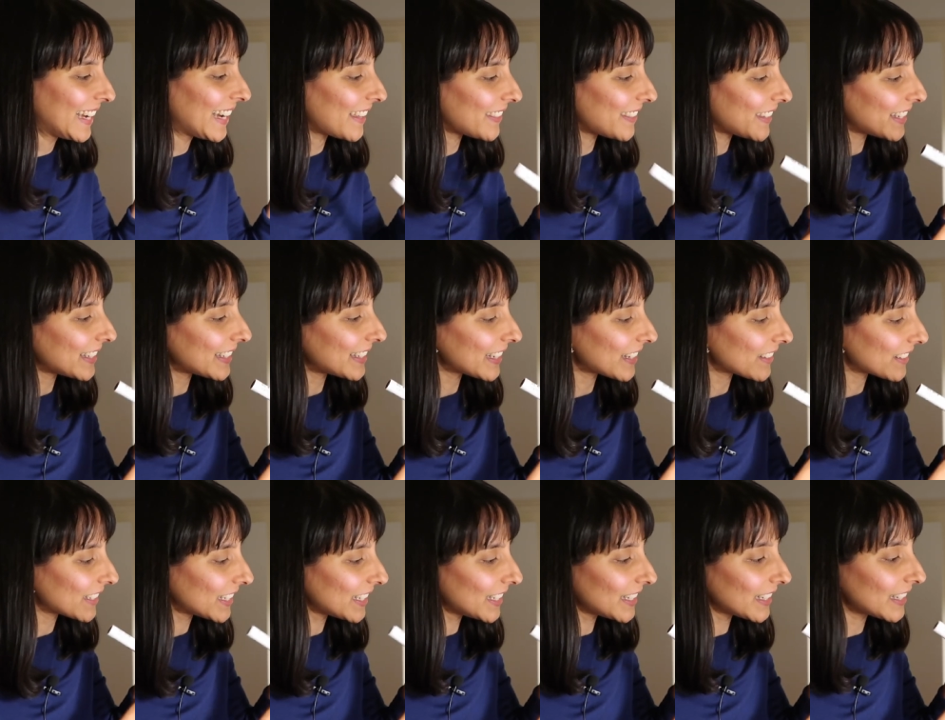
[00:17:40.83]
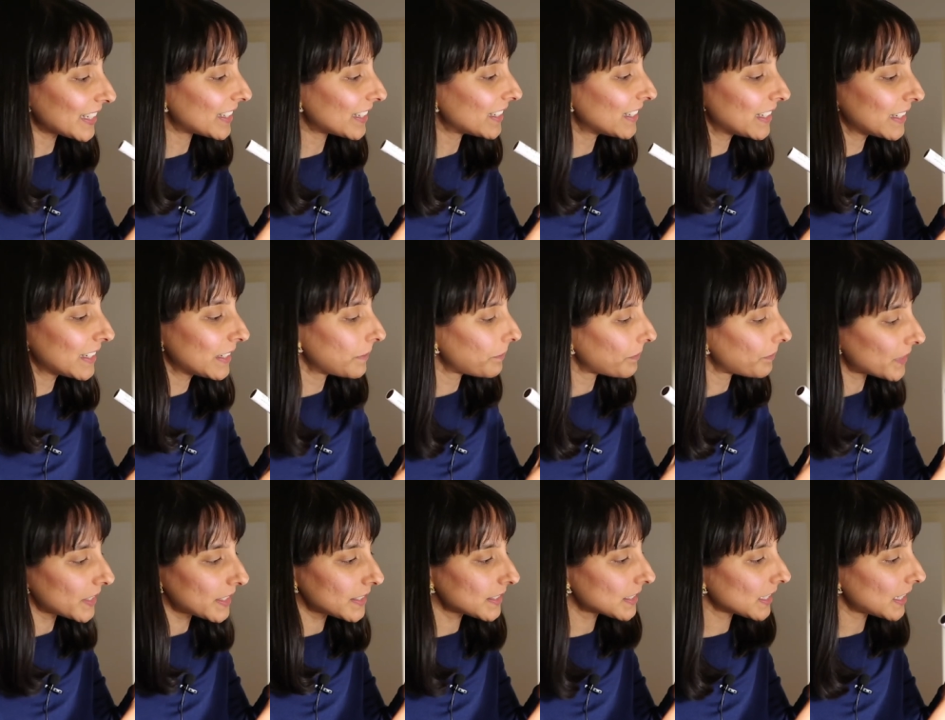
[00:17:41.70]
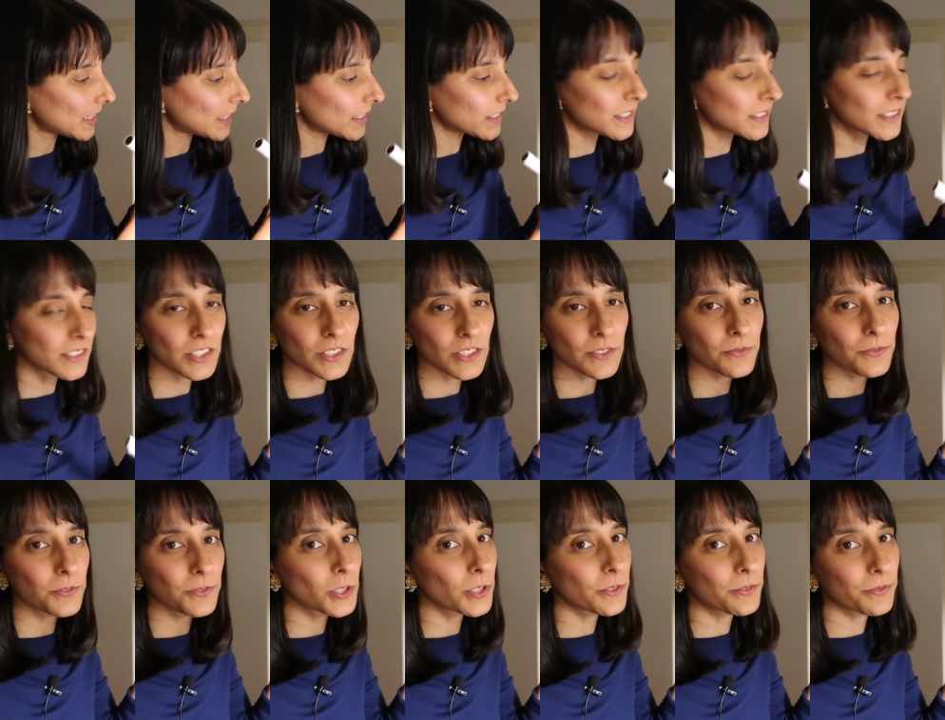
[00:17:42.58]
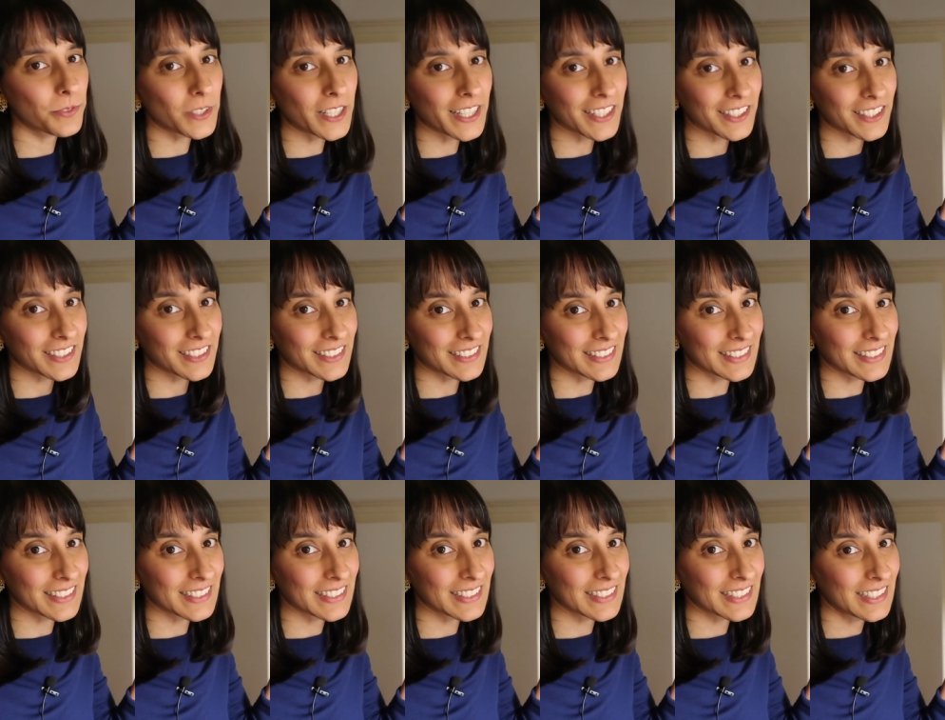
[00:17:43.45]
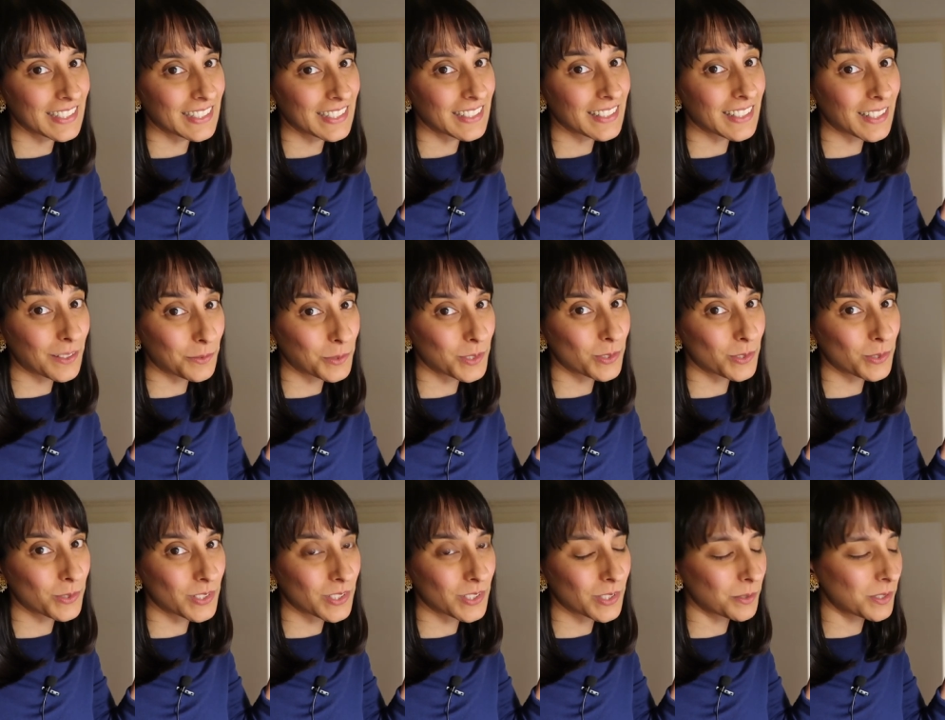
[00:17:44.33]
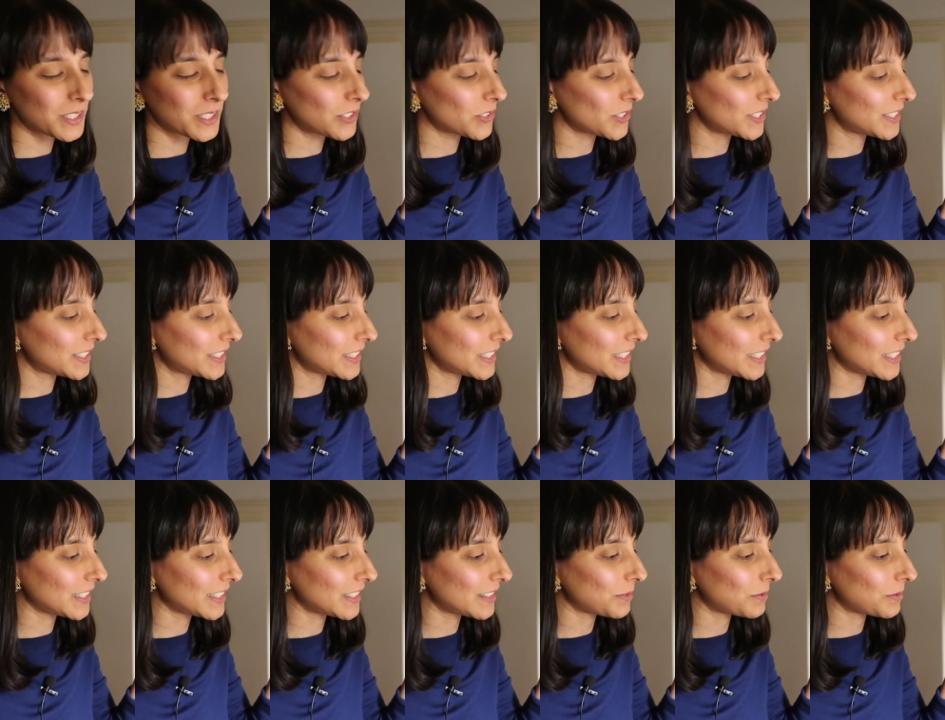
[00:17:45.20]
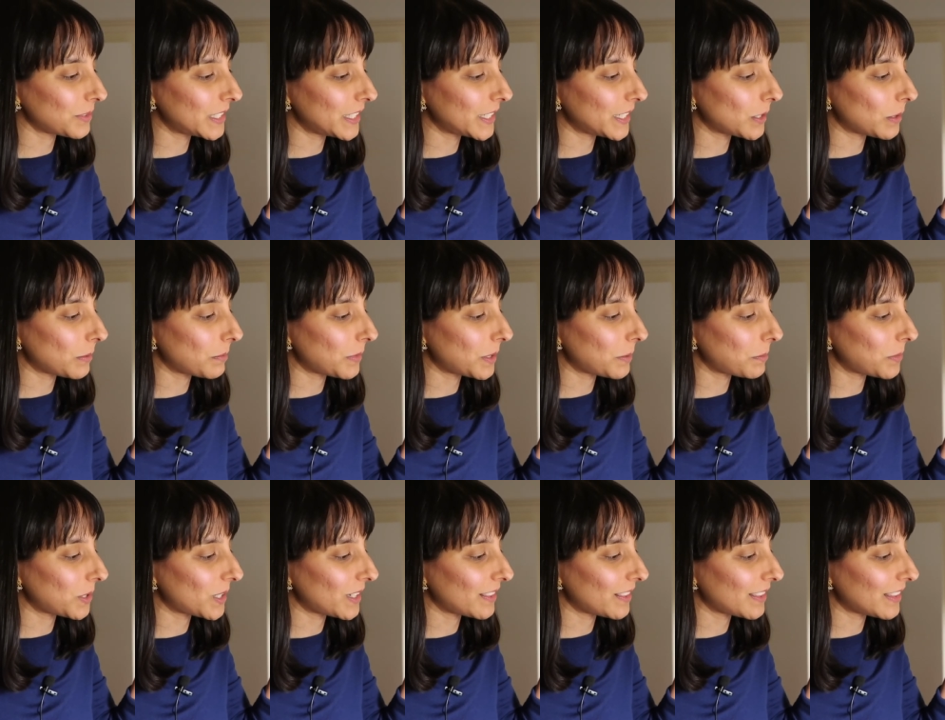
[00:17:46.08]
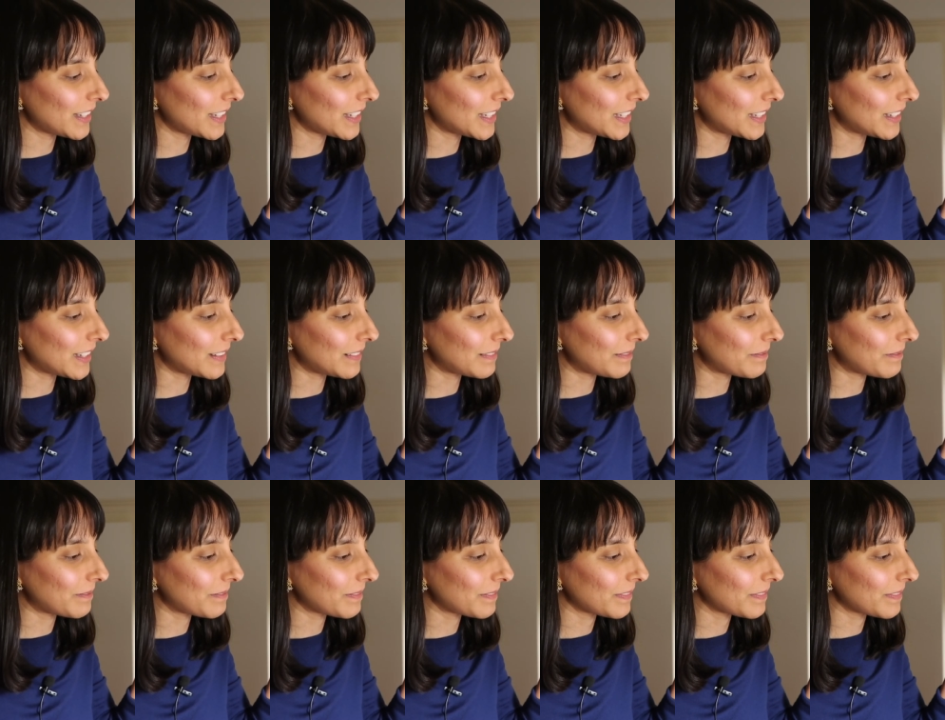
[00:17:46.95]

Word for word: And then down here, this house is just full of fractions. That was also interesting. It really got my mind thinking.